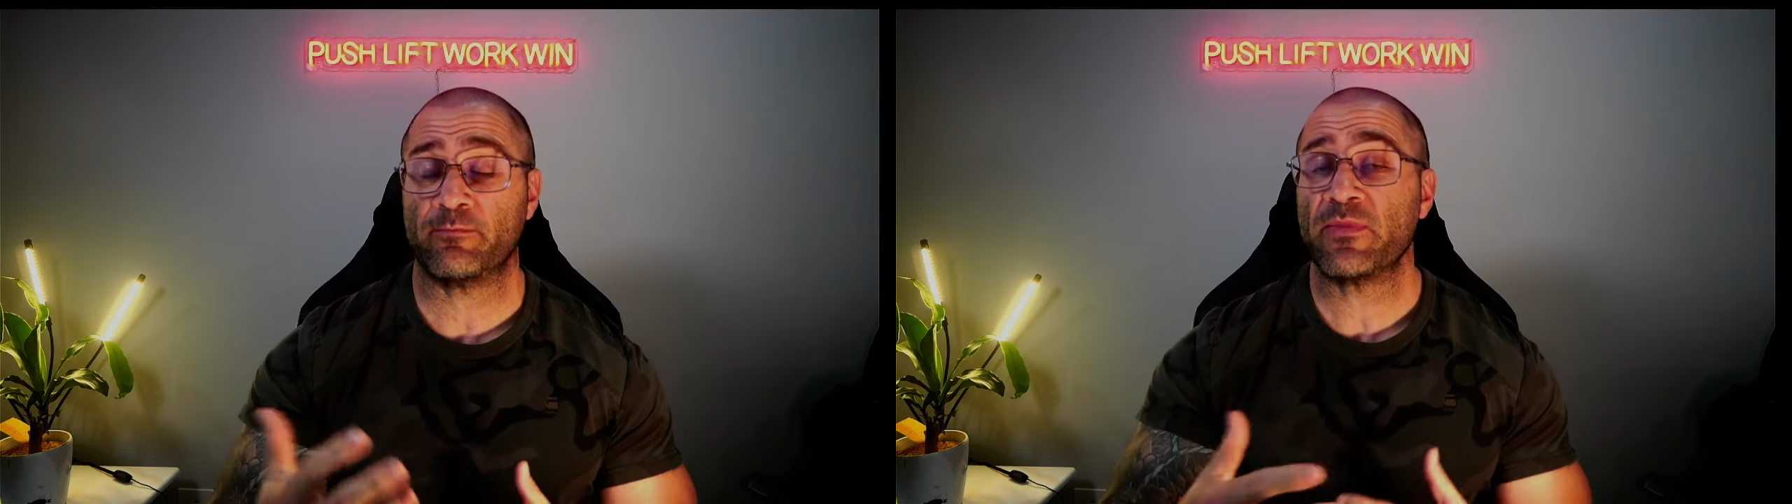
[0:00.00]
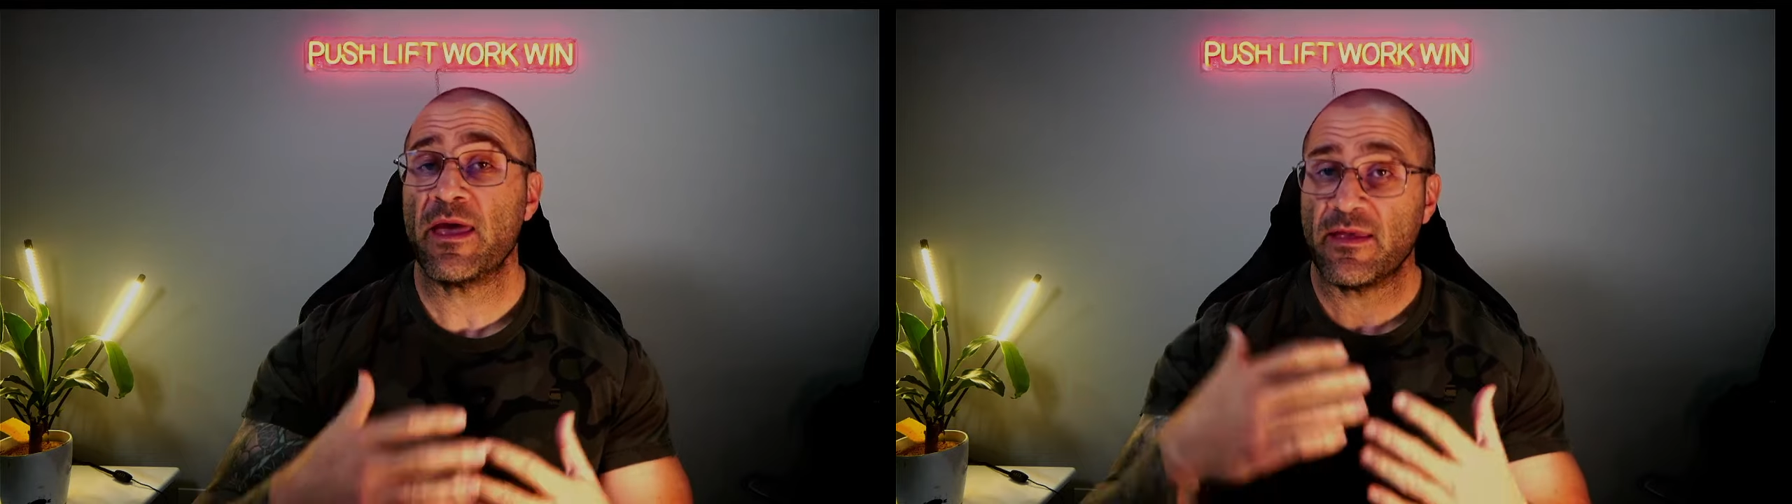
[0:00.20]

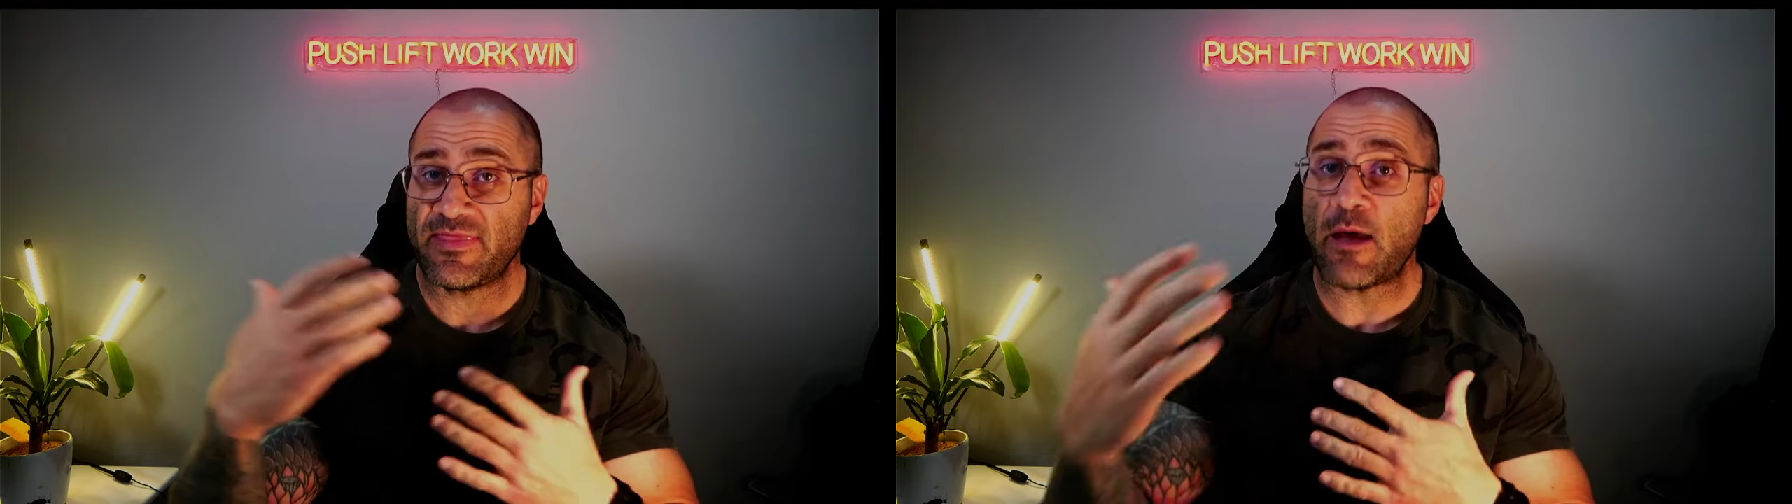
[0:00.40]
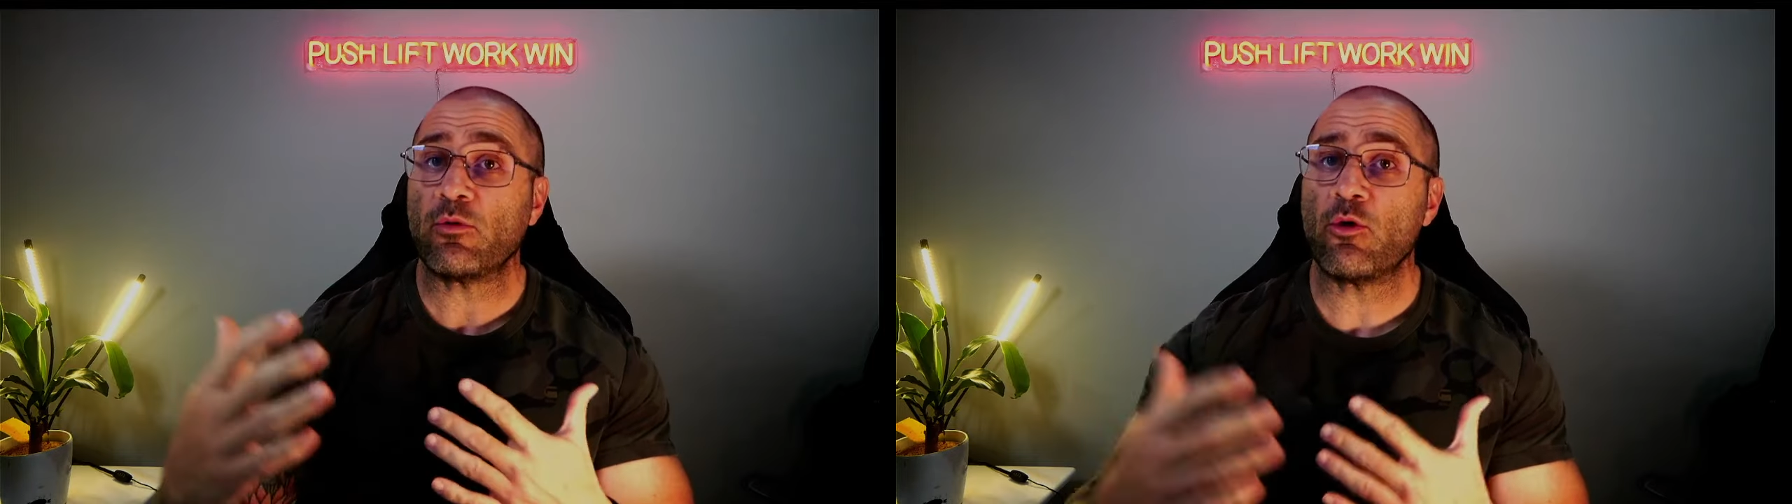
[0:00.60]
That will
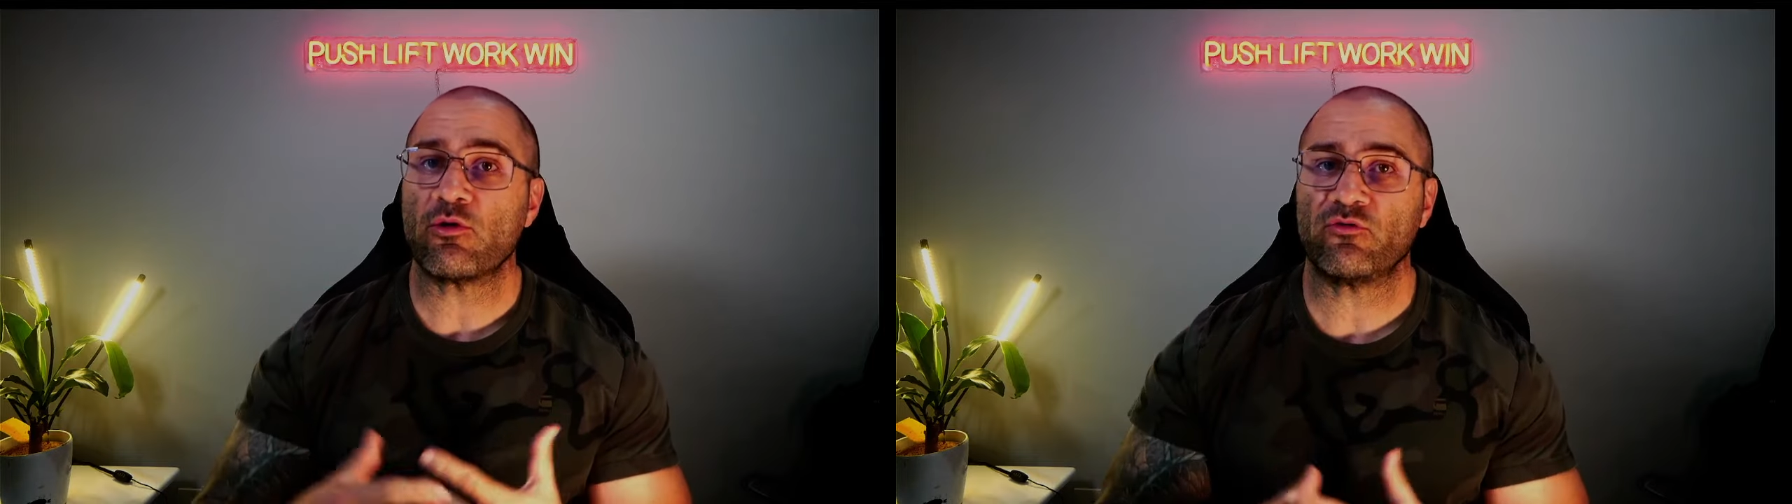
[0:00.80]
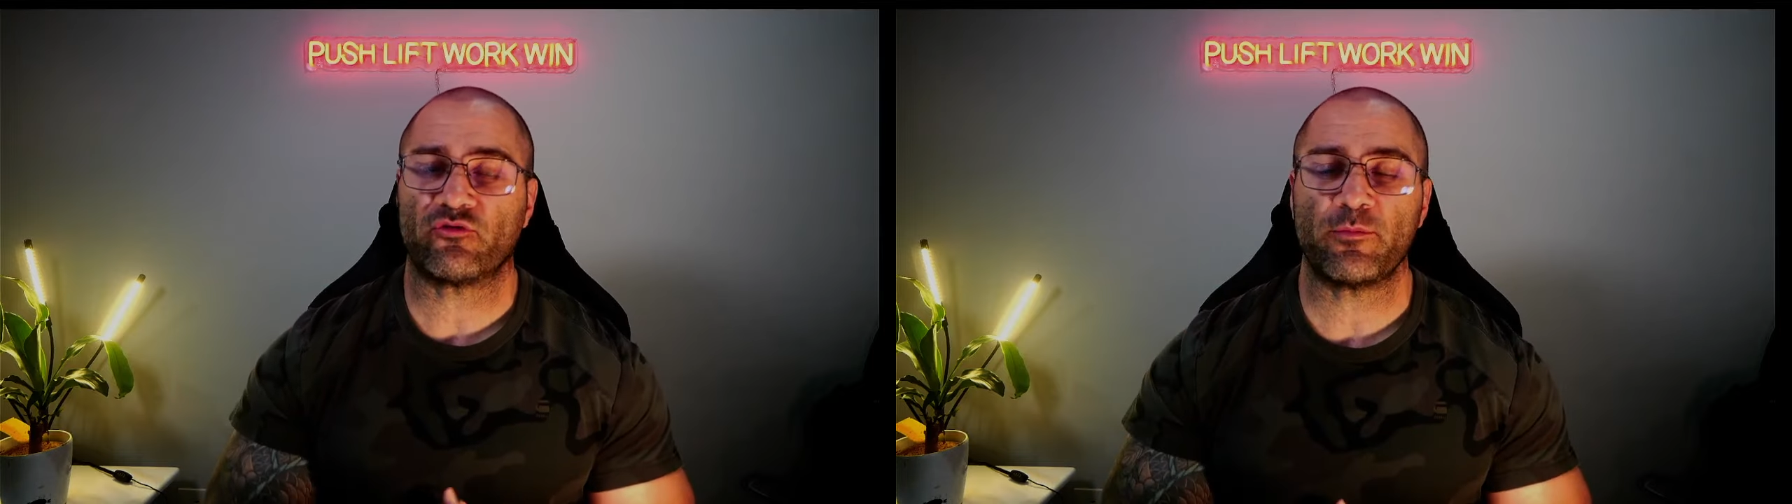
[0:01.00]
all
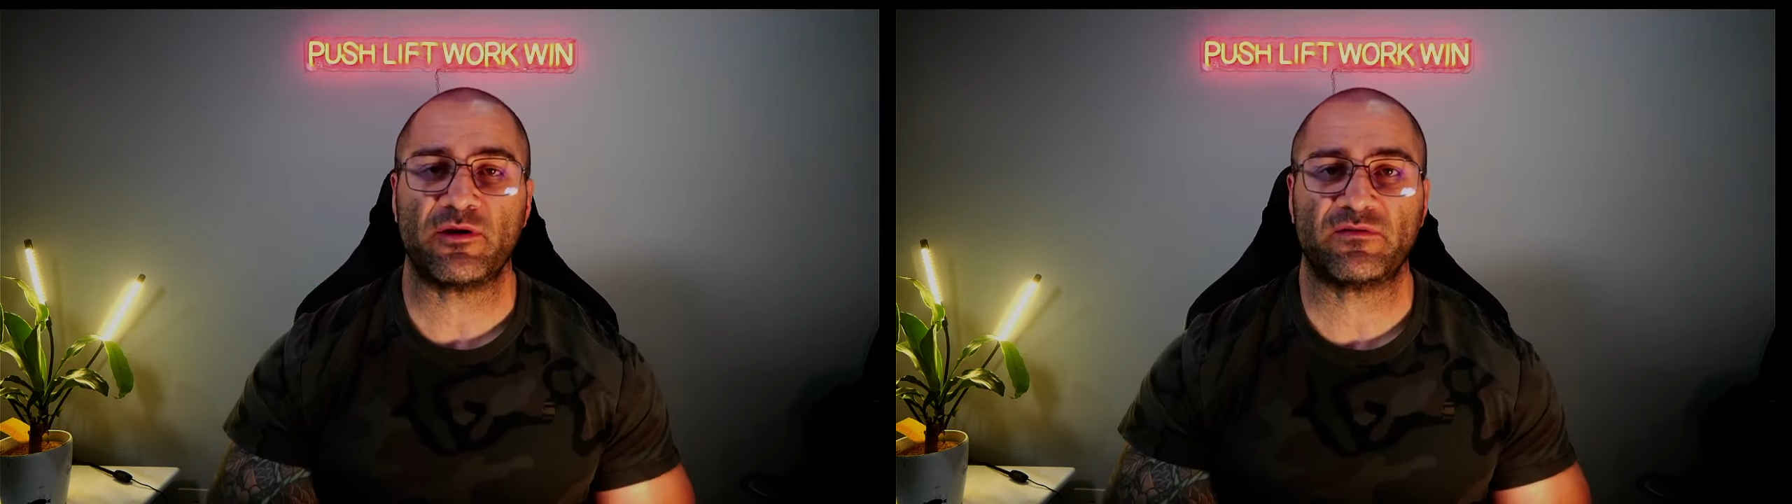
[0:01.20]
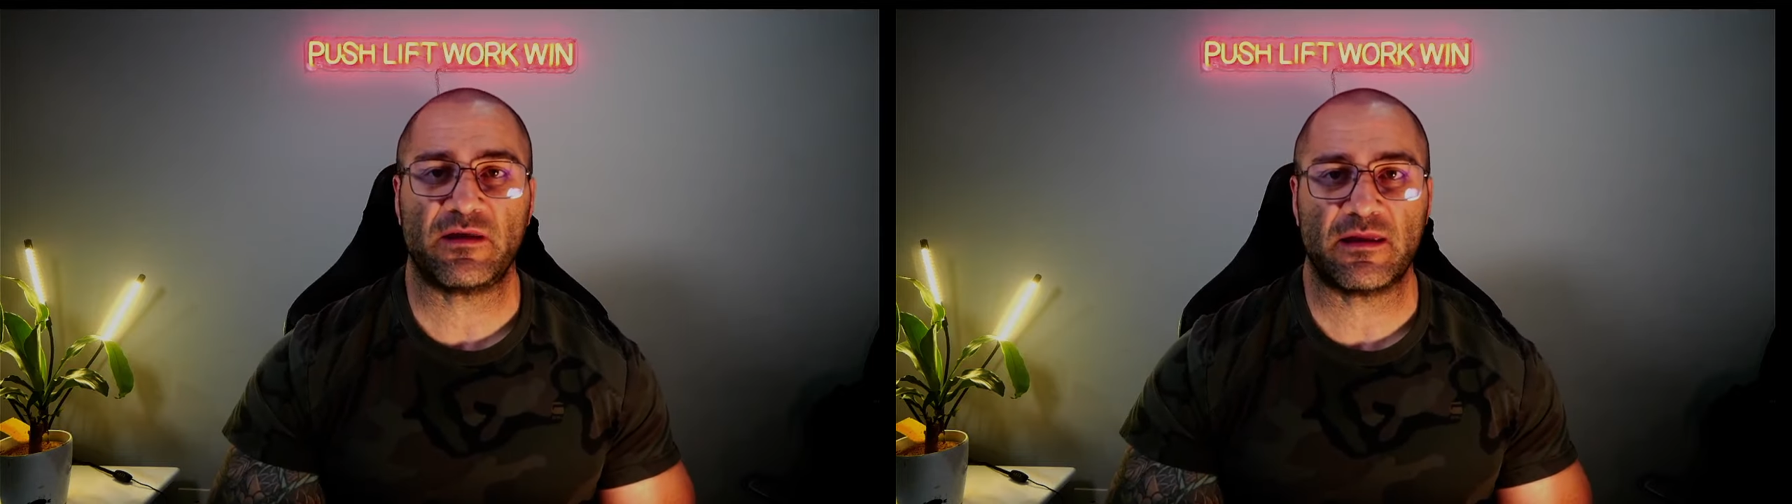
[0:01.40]
contribute to
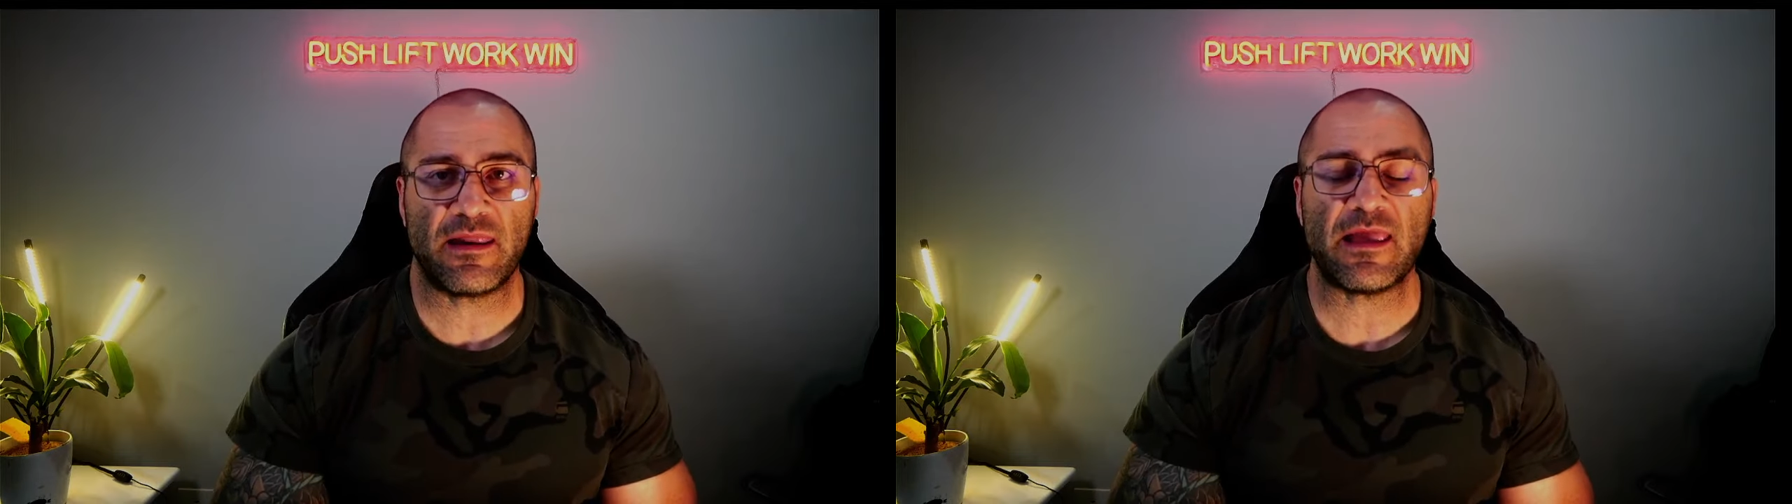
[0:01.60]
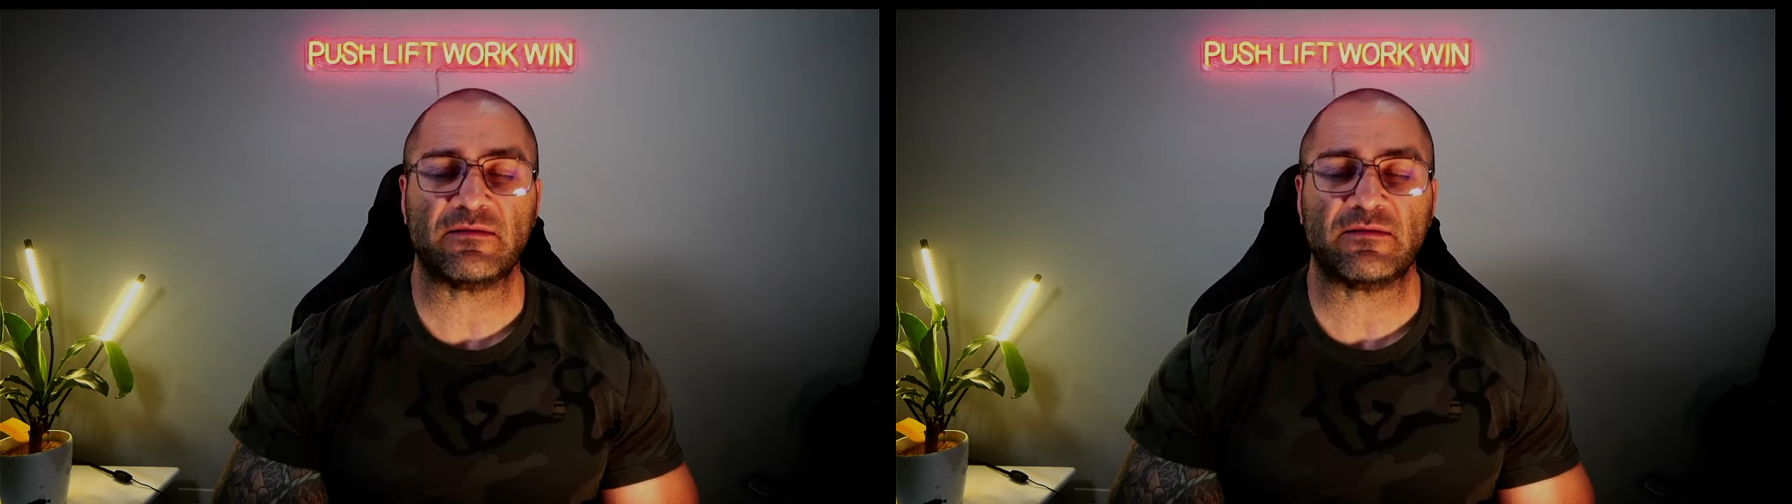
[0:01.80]
your NEAT.